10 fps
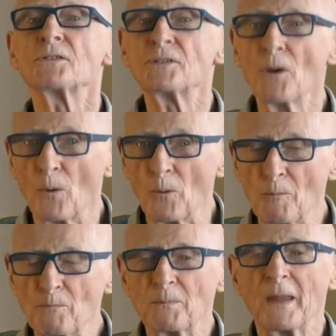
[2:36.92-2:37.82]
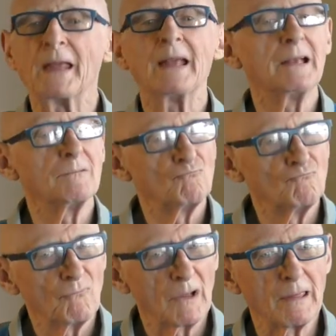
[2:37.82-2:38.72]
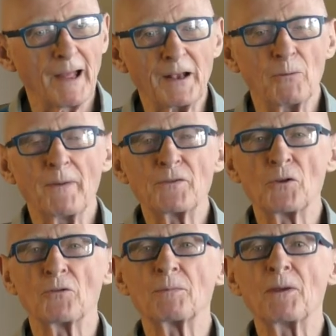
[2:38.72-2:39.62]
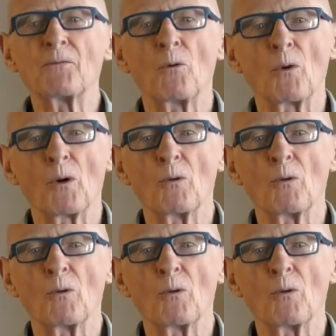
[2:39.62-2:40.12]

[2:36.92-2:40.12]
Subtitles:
So, like we've shown before,